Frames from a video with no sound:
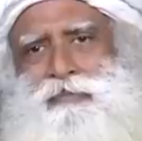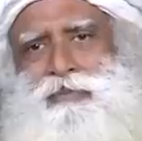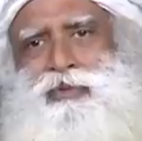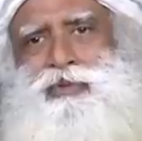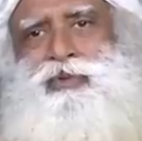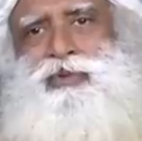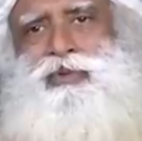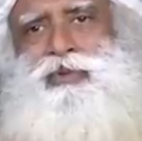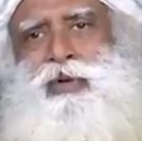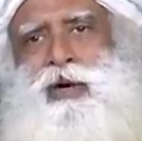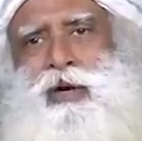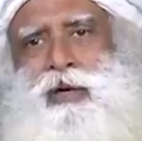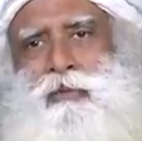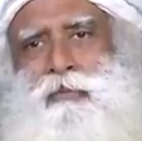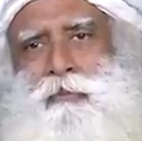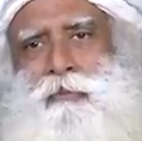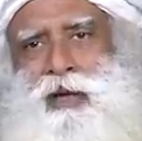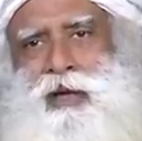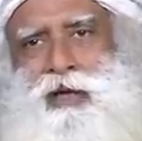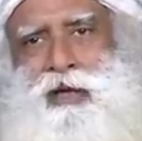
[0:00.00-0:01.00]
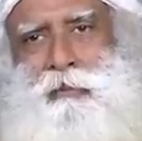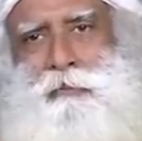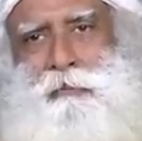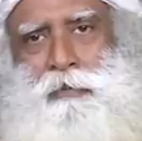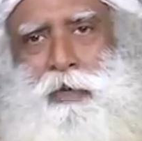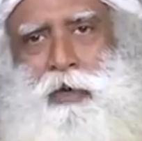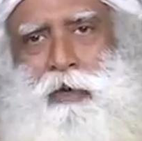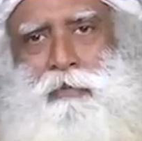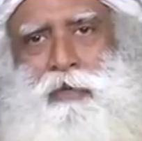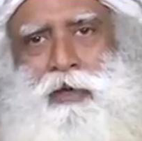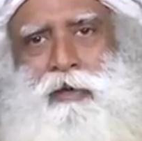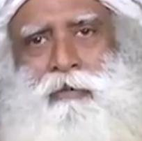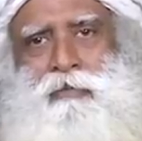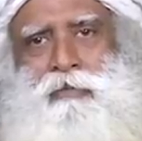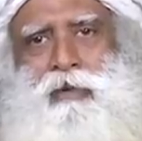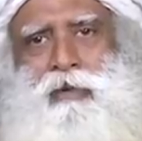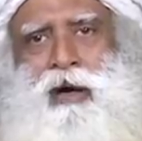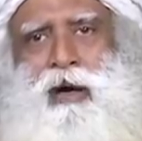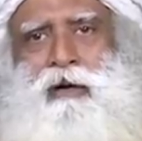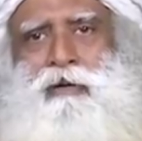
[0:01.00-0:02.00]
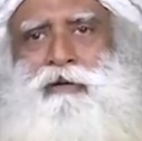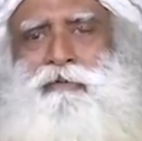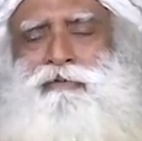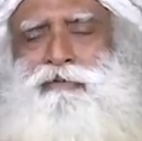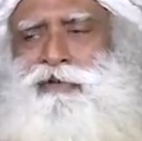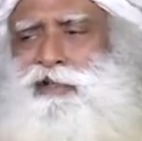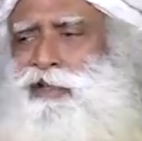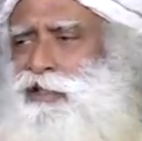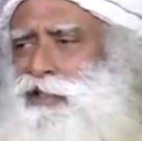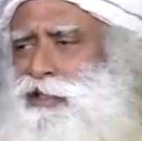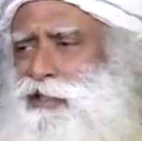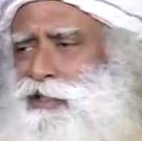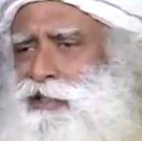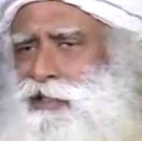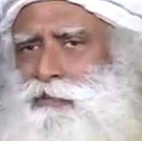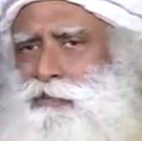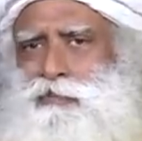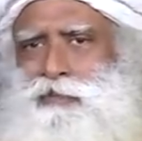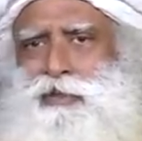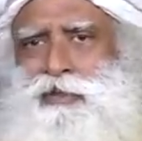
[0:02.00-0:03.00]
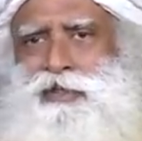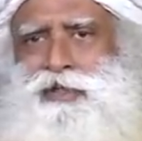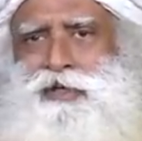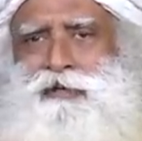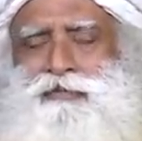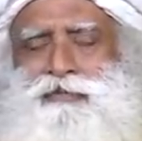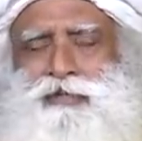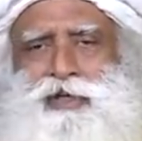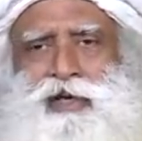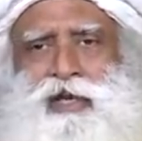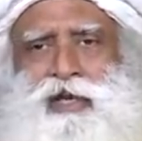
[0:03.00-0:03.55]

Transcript: do not make a problem out of just a simple shift in